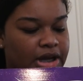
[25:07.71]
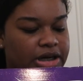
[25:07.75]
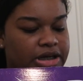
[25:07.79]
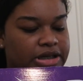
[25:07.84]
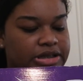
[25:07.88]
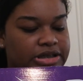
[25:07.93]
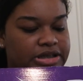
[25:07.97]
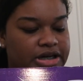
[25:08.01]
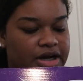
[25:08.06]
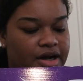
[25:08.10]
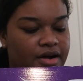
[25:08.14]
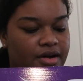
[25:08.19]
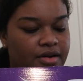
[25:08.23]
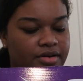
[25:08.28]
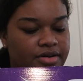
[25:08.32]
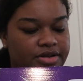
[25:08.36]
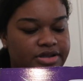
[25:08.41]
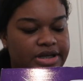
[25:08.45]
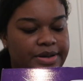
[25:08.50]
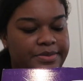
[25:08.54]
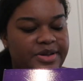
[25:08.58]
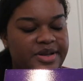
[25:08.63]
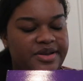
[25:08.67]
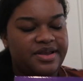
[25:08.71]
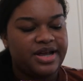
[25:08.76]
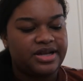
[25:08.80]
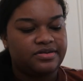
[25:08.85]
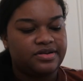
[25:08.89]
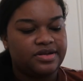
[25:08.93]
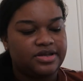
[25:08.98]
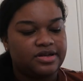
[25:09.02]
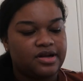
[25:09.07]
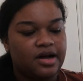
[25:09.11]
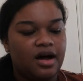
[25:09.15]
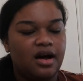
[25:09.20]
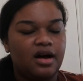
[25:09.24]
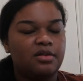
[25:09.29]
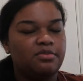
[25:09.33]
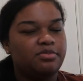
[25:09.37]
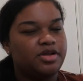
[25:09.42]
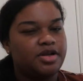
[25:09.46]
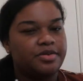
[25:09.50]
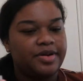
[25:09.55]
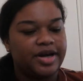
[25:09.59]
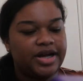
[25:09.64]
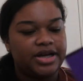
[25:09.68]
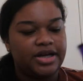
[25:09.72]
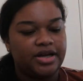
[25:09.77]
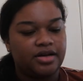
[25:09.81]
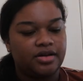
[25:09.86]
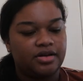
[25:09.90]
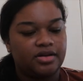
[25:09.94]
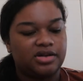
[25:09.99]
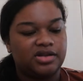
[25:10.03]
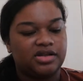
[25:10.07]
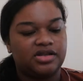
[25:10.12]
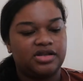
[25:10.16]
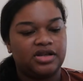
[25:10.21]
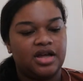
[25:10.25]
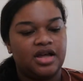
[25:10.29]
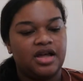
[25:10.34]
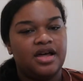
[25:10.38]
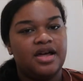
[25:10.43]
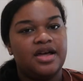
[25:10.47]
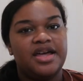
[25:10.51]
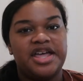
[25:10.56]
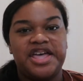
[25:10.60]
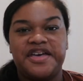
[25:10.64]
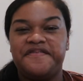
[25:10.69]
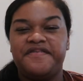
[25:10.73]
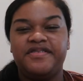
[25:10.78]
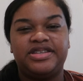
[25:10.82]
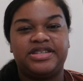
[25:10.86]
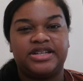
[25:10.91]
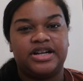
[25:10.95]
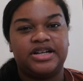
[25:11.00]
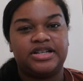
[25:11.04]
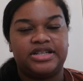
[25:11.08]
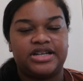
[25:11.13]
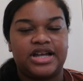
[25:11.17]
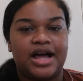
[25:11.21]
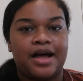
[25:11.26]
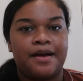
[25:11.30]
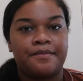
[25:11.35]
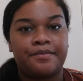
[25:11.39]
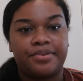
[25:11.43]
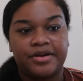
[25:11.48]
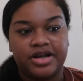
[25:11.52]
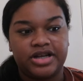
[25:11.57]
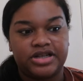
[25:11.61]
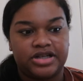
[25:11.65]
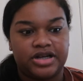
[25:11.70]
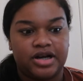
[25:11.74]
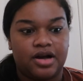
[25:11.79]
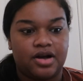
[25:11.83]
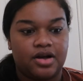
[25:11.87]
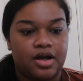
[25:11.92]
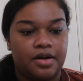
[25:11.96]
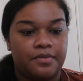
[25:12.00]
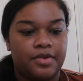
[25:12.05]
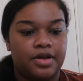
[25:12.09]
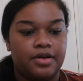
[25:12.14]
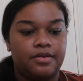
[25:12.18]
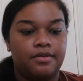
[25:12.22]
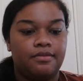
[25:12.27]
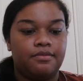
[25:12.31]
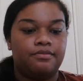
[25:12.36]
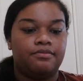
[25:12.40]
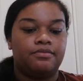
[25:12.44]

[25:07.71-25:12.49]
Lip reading: Dunks, I believe that's what it's called. Blueberry Dunks. If you search that, I'm pretty sure it'll come up.